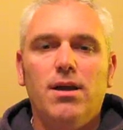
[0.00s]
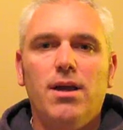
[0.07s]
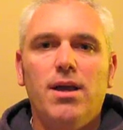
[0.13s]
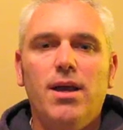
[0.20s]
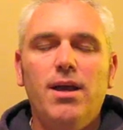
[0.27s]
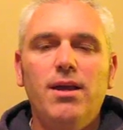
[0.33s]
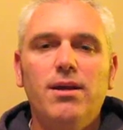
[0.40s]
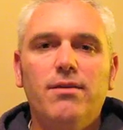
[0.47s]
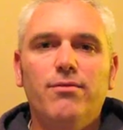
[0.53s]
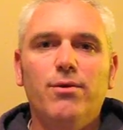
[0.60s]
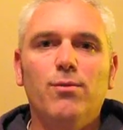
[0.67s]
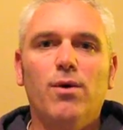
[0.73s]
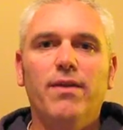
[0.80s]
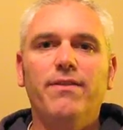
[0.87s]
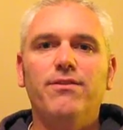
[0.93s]
Hey
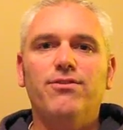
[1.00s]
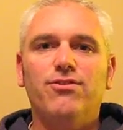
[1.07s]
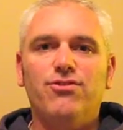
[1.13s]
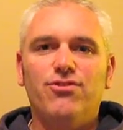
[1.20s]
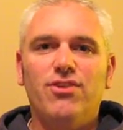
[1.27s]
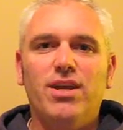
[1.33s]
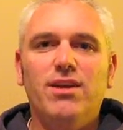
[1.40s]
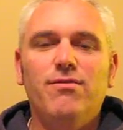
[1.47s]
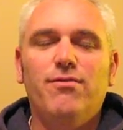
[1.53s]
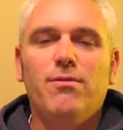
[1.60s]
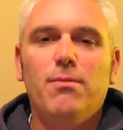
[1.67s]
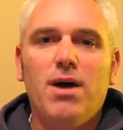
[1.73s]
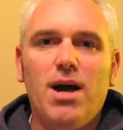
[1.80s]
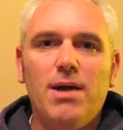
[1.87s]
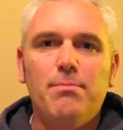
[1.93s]
everyone, this is Shane
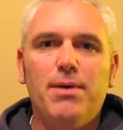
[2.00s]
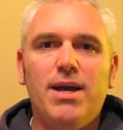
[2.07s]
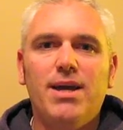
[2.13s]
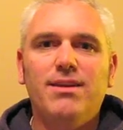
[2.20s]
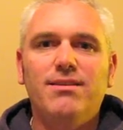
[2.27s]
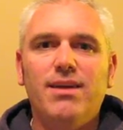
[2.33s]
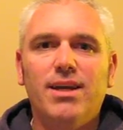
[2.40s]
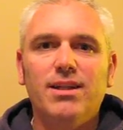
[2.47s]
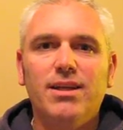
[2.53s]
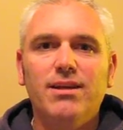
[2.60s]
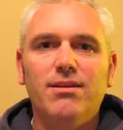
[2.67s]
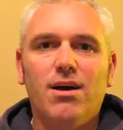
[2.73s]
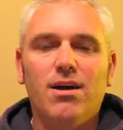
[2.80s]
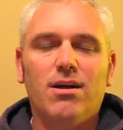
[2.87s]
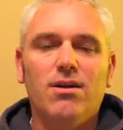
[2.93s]
from
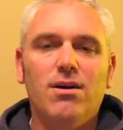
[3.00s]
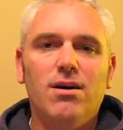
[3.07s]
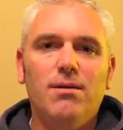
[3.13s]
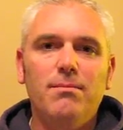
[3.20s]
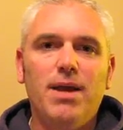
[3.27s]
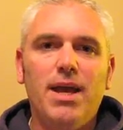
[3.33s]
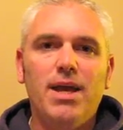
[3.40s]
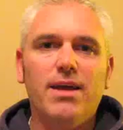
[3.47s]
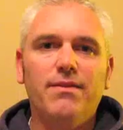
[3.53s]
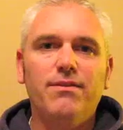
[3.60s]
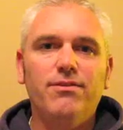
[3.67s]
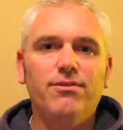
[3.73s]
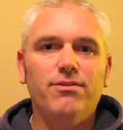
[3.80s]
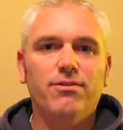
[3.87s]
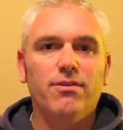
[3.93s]
iPadDaily.com, and
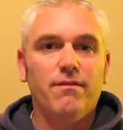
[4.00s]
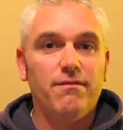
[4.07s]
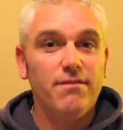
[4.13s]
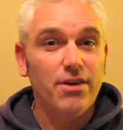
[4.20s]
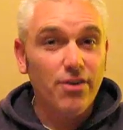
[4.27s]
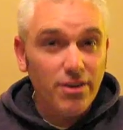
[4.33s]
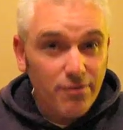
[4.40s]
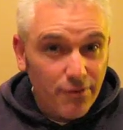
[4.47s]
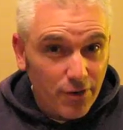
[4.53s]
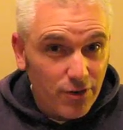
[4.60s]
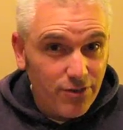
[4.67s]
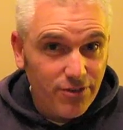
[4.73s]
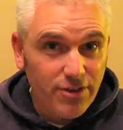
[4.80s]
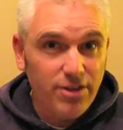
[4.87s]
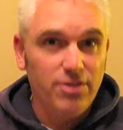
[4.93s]
this is the very
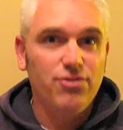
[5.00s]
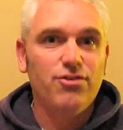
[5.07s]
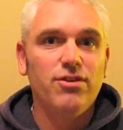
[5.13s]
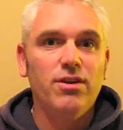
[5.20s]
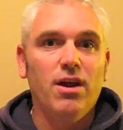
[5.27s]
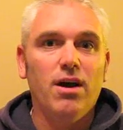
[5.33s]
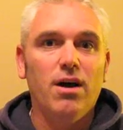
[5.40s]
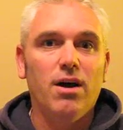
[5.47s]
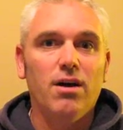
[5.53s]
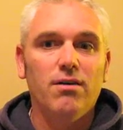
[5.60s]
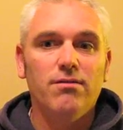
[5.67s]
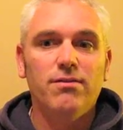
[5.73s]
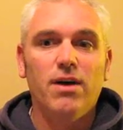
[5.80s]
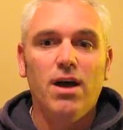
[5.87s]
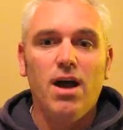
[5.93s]
first edition
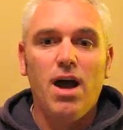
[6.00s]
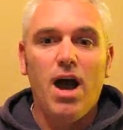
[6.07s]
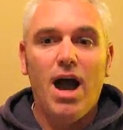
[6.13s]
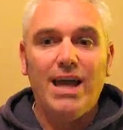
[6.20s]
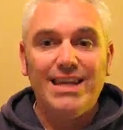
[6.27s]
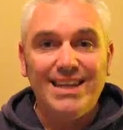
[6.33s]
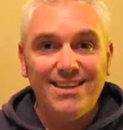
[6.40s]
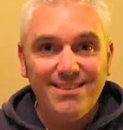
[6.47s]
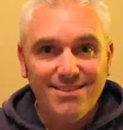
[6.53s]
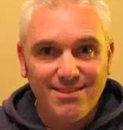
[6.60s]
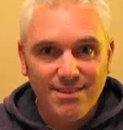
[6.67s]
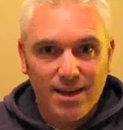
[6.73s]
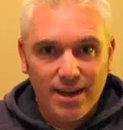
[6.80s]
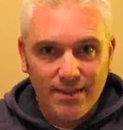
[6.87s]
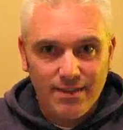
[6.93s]
of
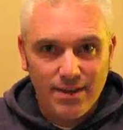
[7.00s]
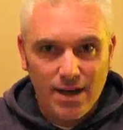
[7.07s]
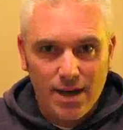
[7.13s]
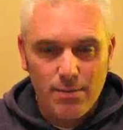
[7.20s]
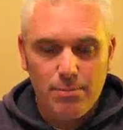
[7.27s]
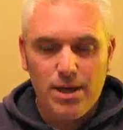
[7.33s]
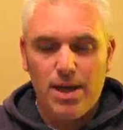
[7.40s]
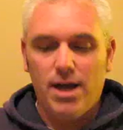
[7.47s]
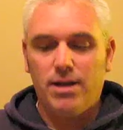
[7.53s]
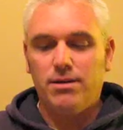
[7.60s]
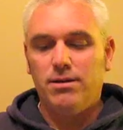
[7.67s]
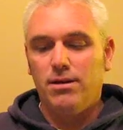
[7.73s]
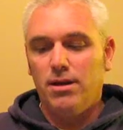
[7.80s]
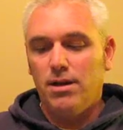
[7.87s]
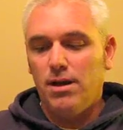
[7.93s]
Inside the iPad.
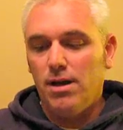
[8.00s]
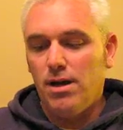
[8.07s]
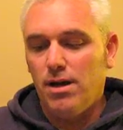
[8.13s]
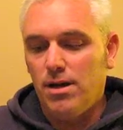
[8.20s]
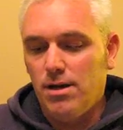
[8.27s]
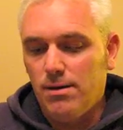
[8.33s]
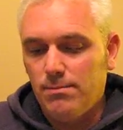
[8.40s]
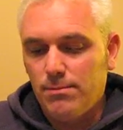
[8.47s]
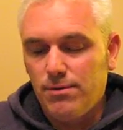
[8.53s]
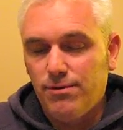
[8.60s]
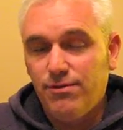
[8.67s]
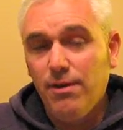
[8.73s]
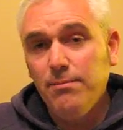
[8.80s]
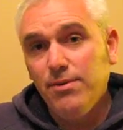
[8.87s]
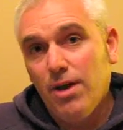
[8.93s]

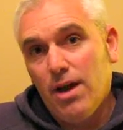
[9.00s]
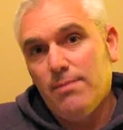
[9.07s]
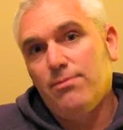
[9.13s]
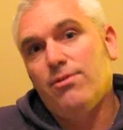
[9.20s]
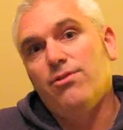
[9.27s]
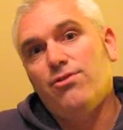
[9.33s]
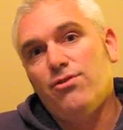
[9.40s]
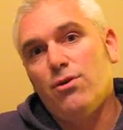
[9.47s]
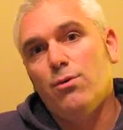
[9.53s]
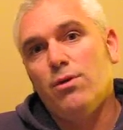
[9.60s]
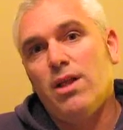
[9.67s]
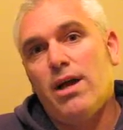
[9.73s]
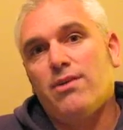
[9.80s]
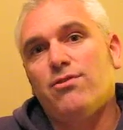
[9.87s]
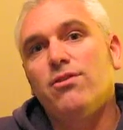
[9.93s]
Sometimes this show
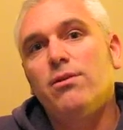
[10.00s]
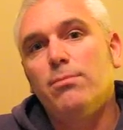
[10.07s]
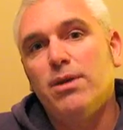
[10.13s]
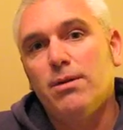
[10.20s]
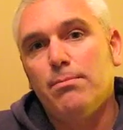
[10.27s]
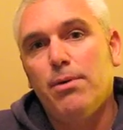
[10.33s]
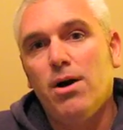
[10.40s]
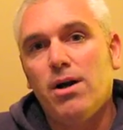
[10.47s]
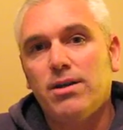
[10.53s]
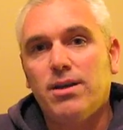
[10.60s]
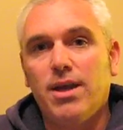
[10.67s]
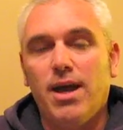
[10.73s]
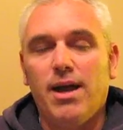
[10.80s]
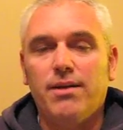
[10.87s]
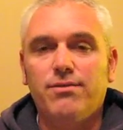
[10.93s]
will actually be a
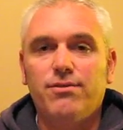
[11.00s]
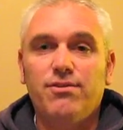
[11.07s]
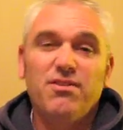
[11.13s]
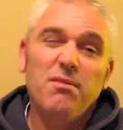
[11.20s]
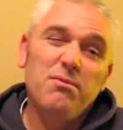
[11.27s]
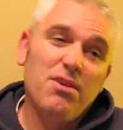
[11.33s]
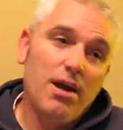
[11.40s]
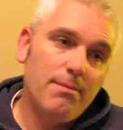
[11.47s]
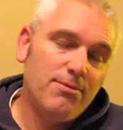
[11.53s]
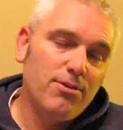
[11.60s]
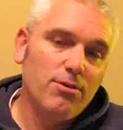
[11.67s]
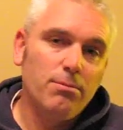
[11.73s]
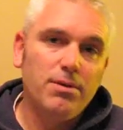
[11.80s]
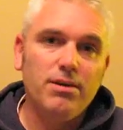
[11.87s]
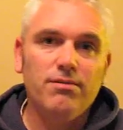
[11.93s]
podcast, sometimes
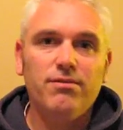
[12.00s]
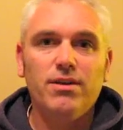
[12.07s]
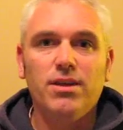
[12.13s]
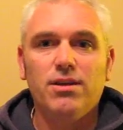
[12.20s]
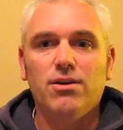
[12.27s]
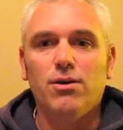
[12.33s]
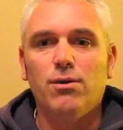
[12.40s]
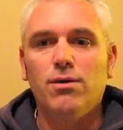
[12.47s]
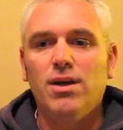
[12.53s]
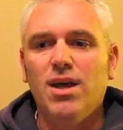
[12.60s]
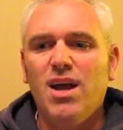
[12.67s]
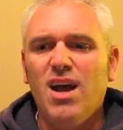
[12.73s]
it'll be a video.